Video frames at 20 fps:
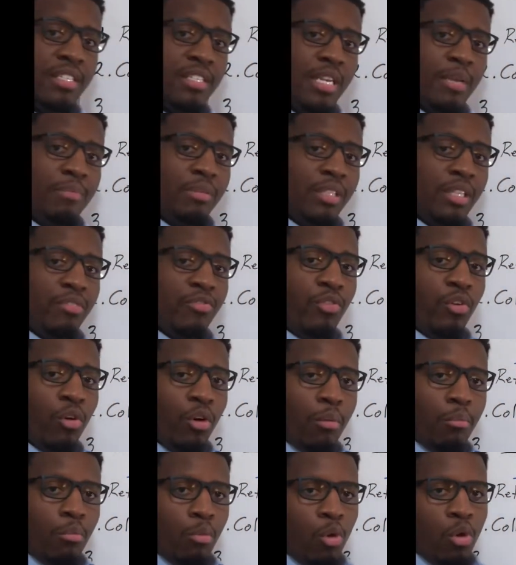is typically
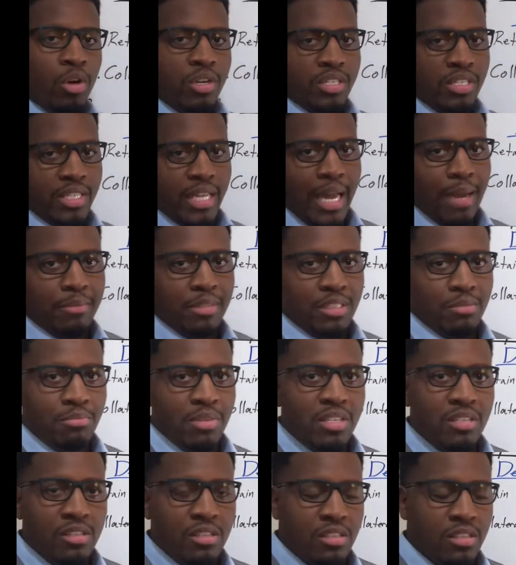for more established
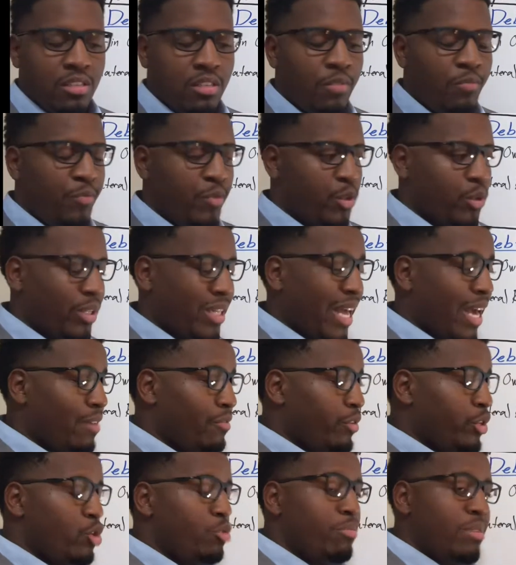businesses. So a lot
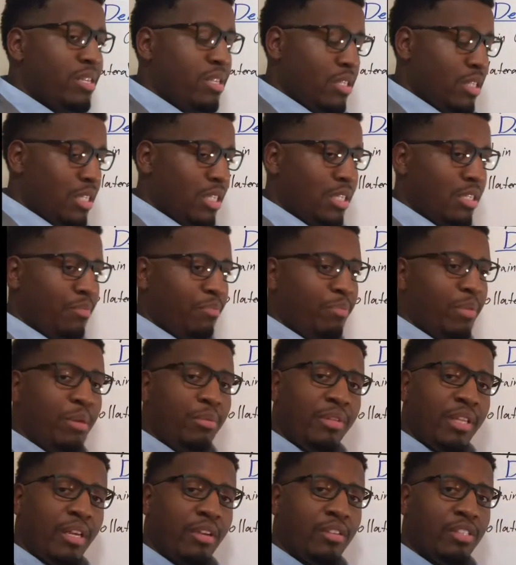of new businesses and
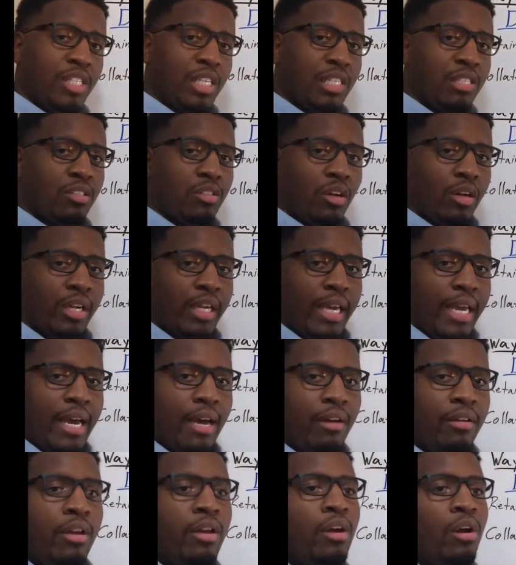people that are just starting
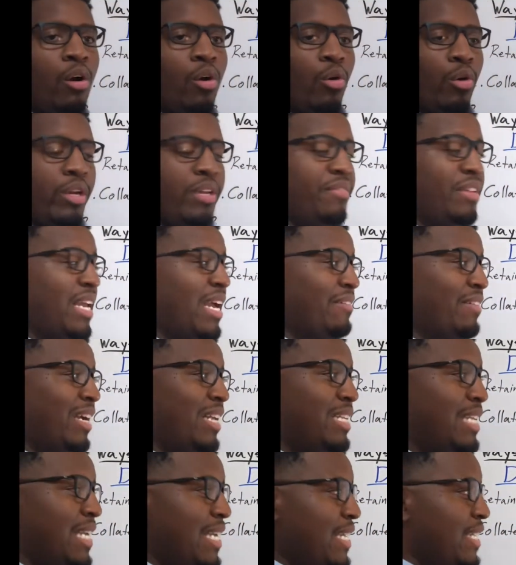out or even have
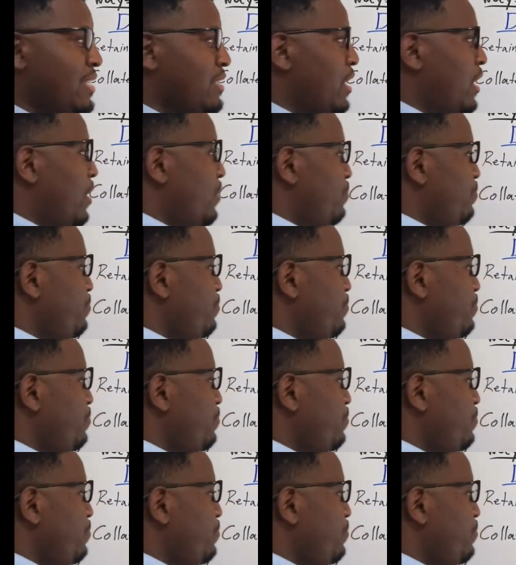ideas,